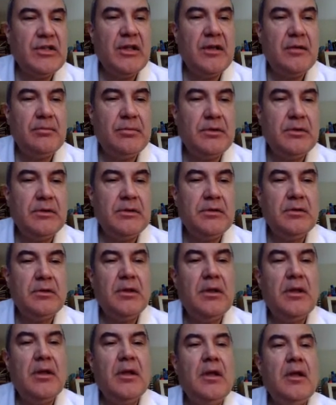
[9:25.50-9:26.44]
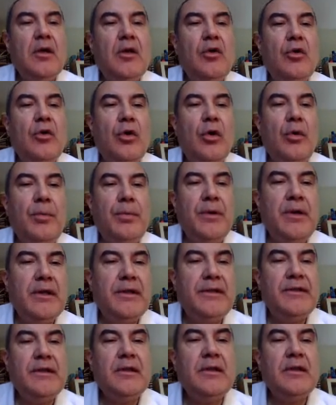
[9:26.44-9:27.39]
table
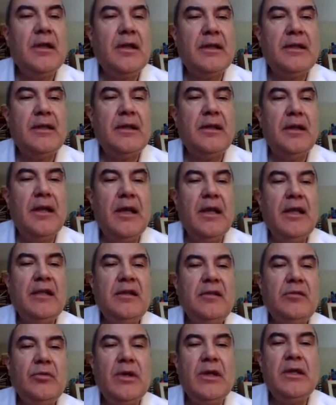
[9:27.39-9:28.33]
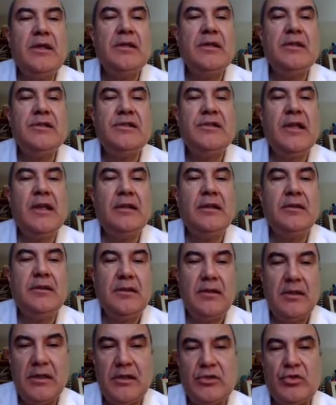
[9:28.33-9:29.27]
operating like an 8-way set
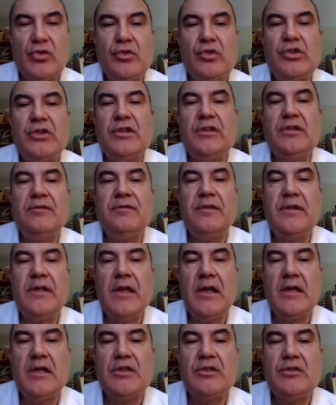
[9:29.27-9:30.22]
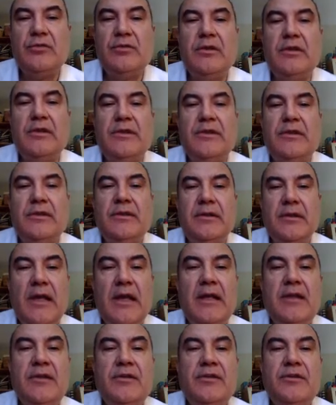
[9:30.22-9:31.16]
associative cache with
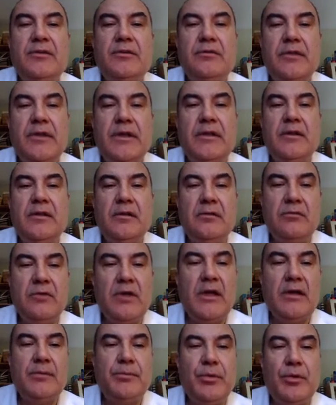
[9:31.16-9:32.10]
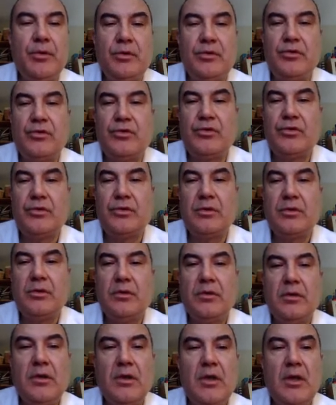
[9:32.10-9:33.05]
8 read and write ports.
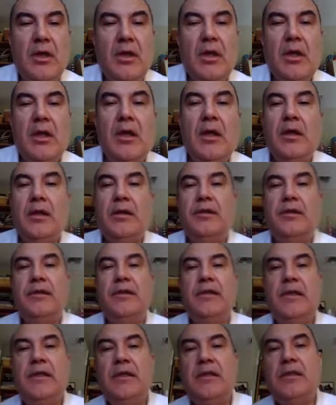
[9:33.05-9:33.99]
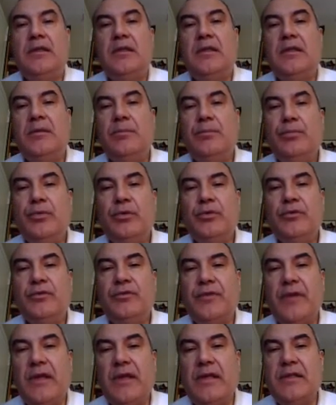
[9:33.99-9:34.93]
The input
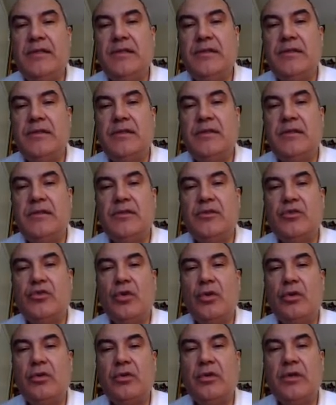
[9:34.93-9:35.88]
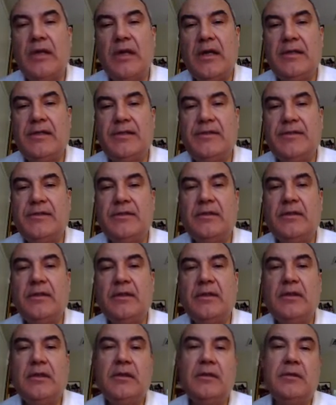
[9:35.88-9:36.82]
phrase is tokenized,
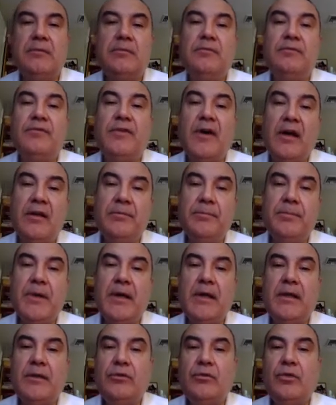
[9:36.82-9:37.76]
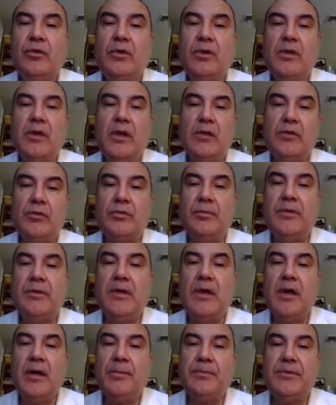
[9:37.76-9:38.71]
uh, 5 byte turned out to be
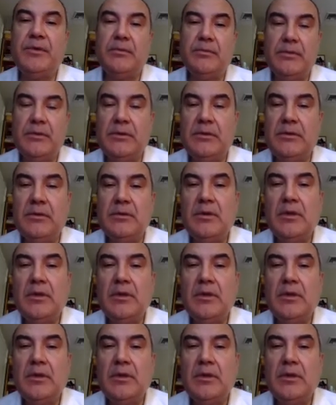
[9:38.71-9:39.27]
optimal,